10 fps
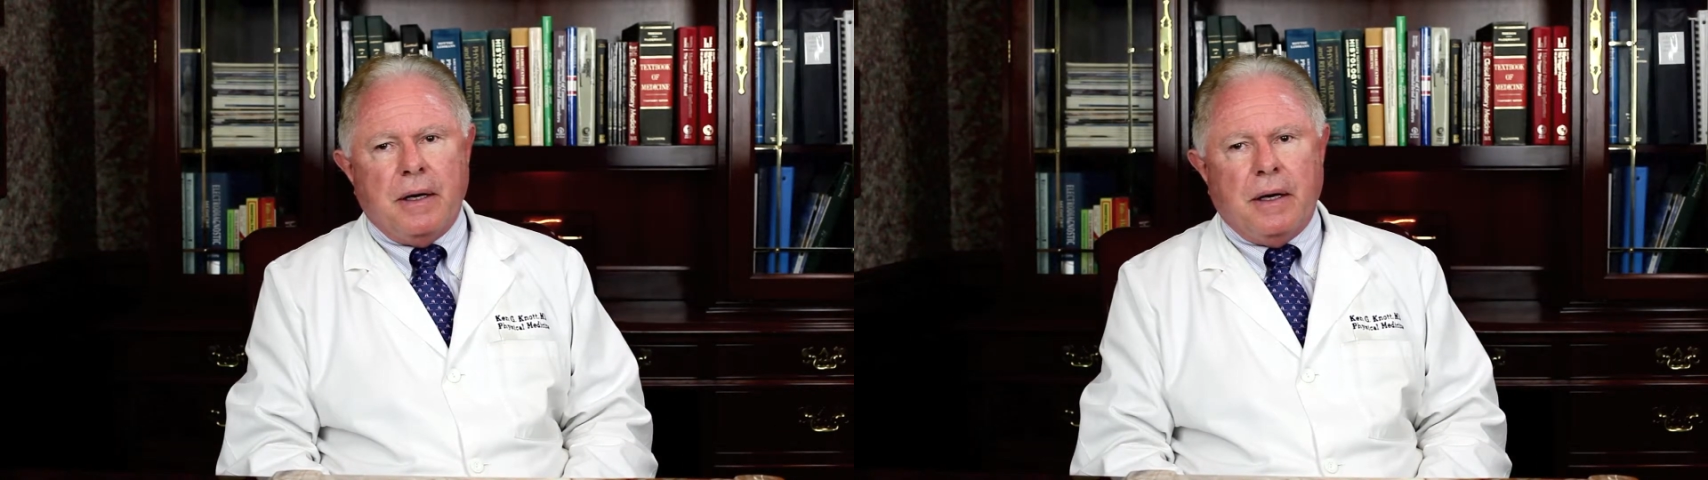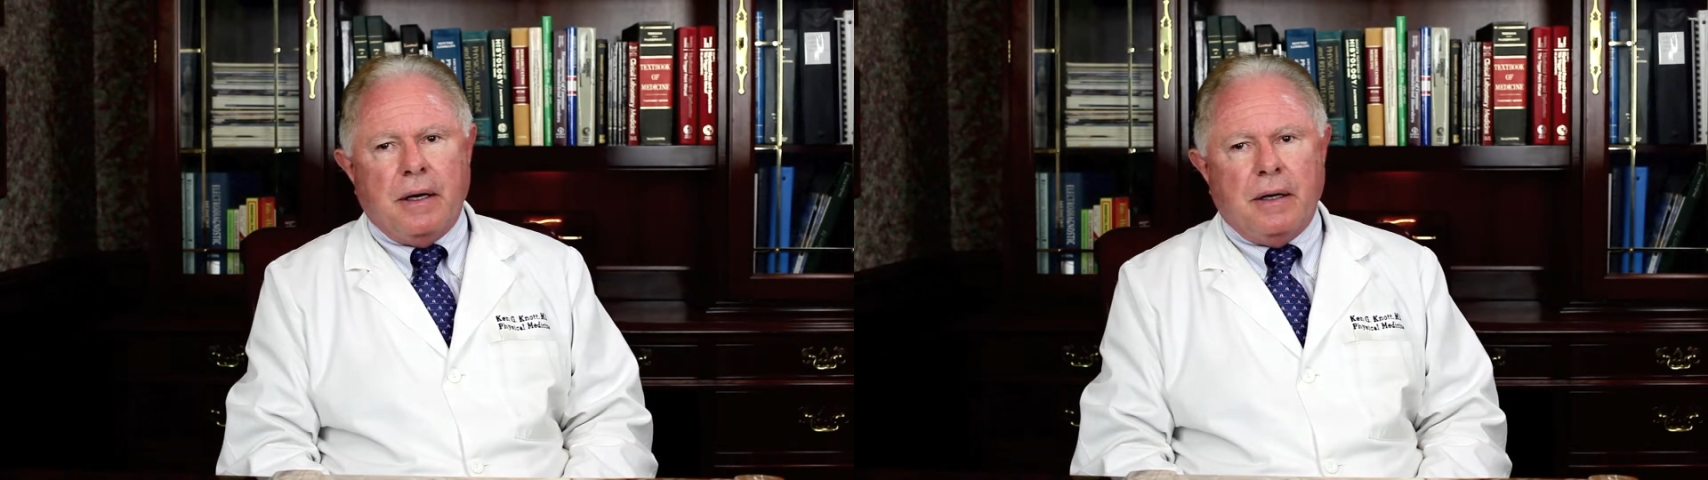
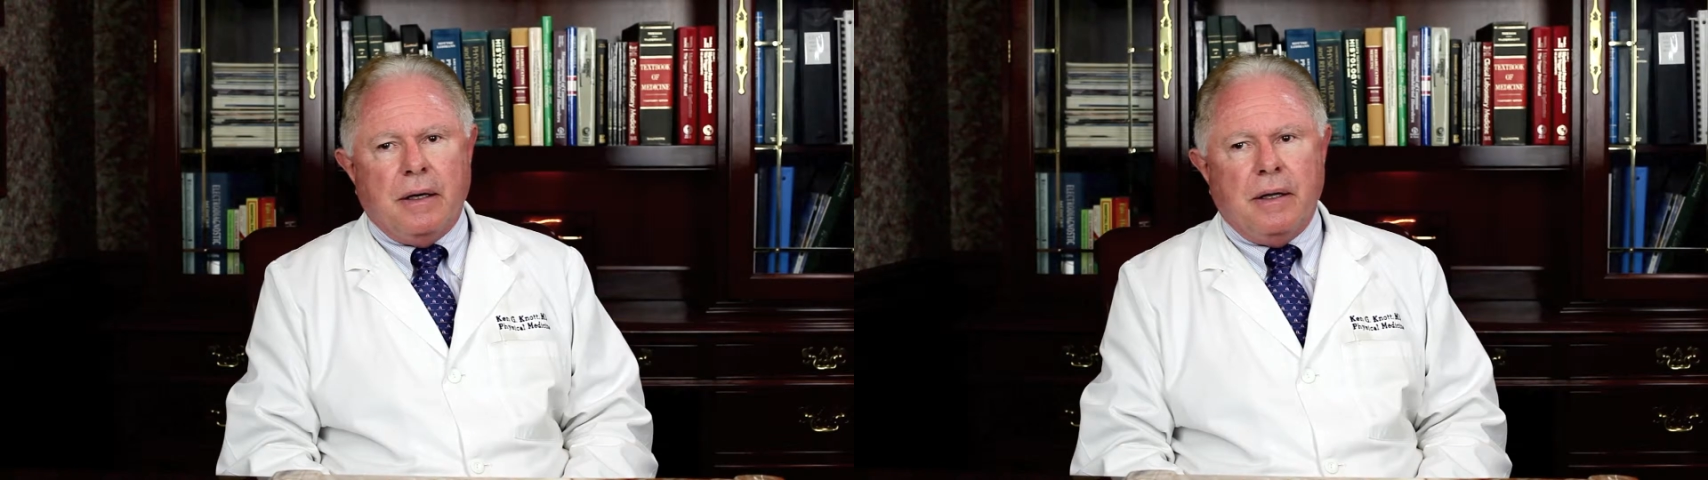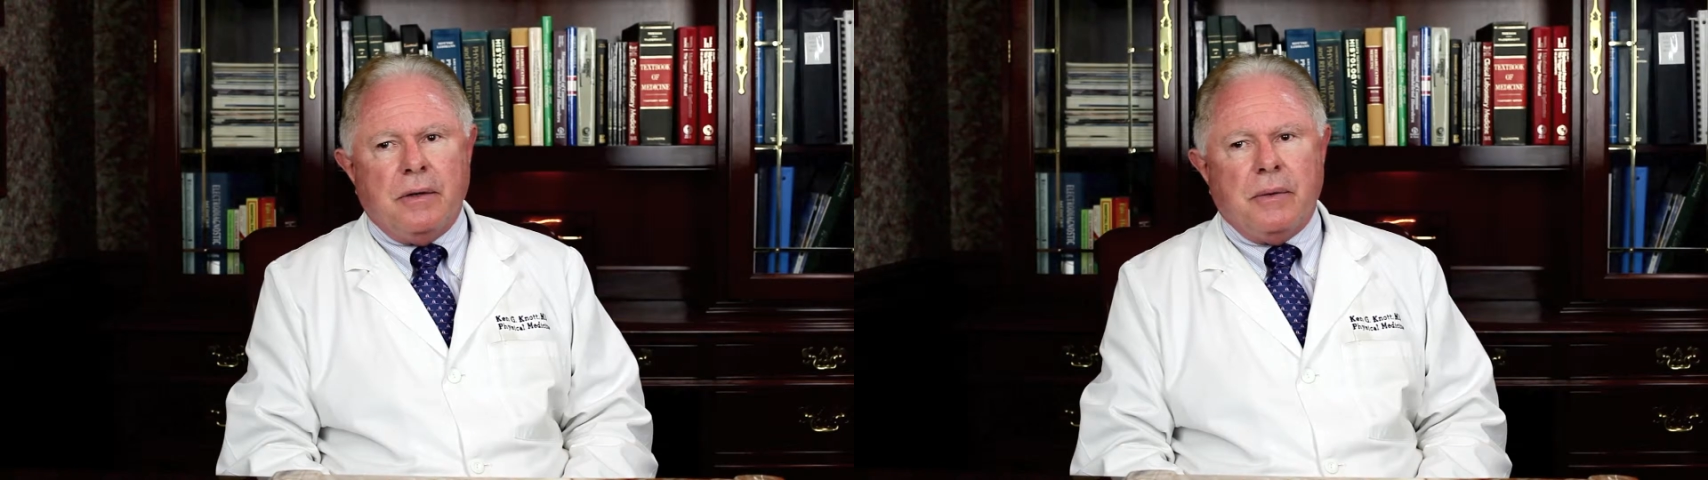
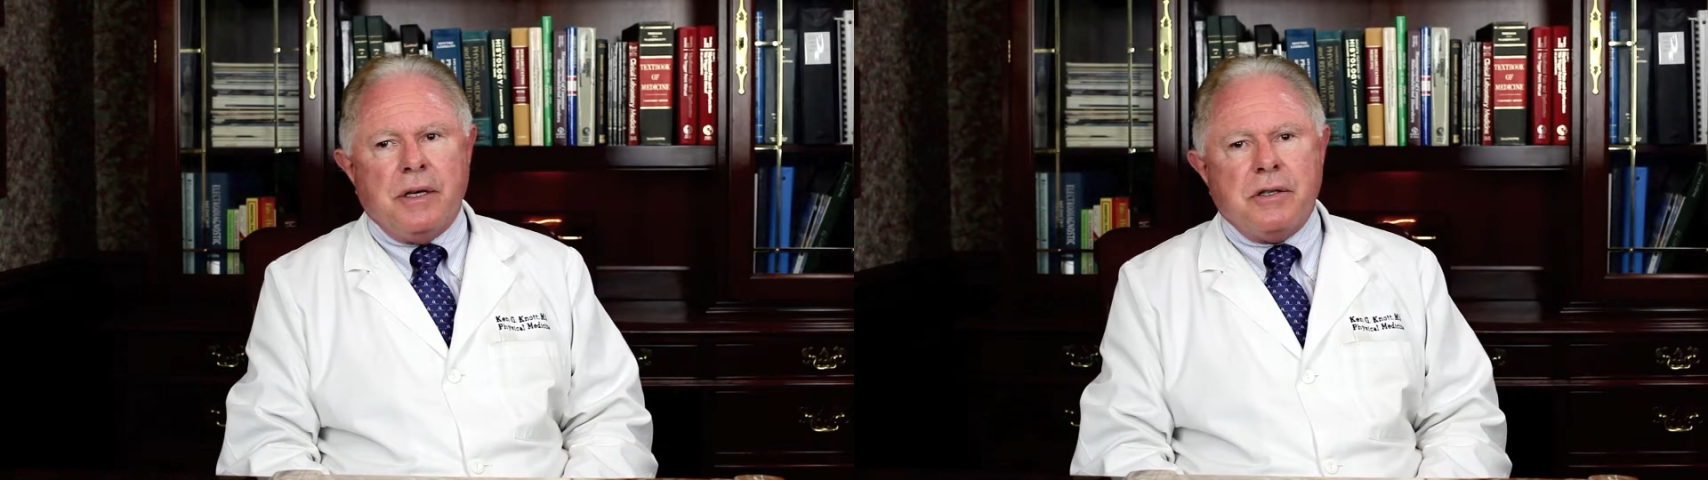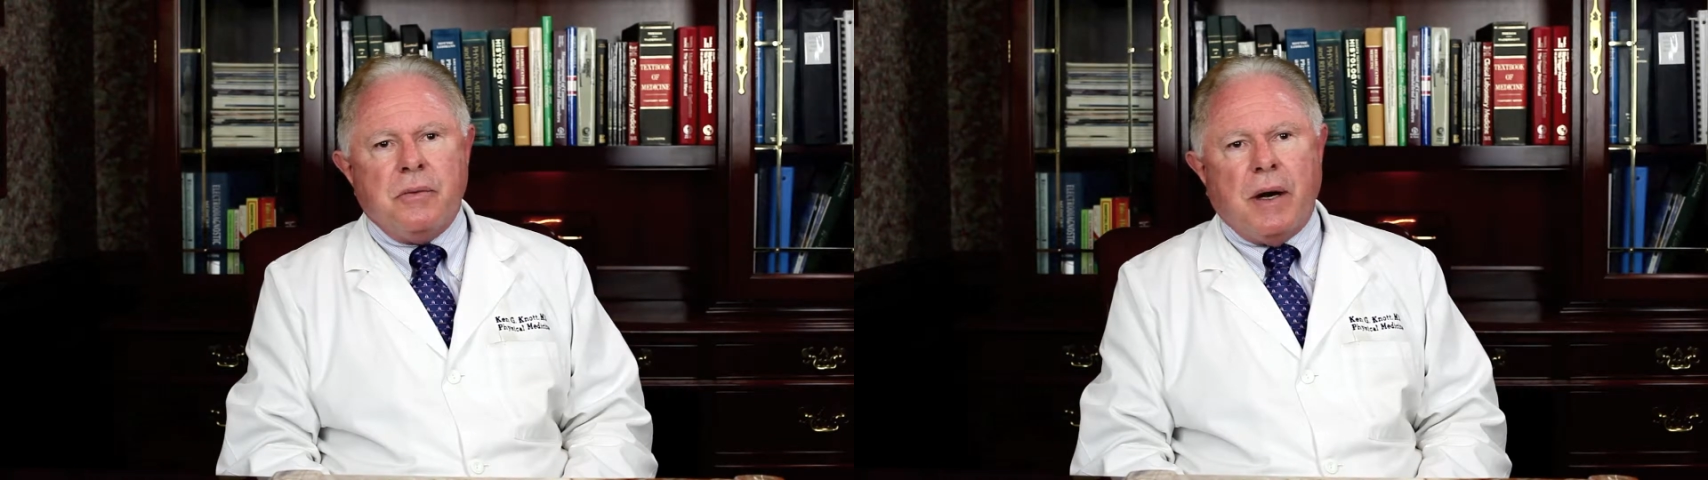The
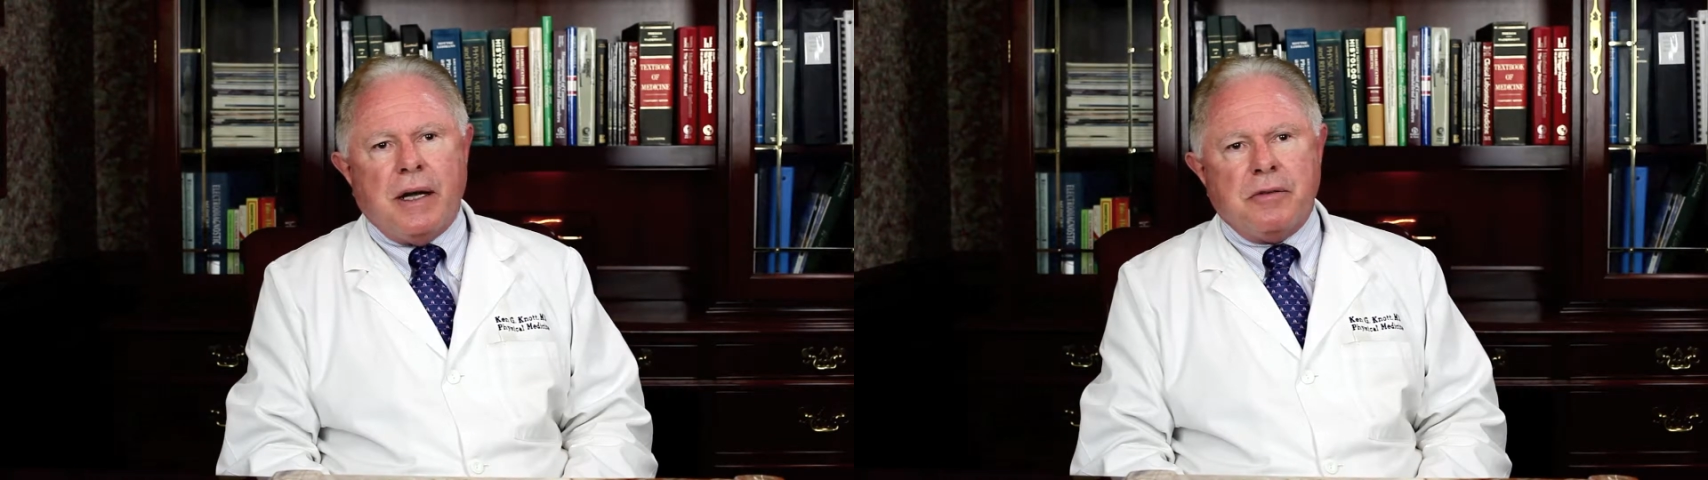reason why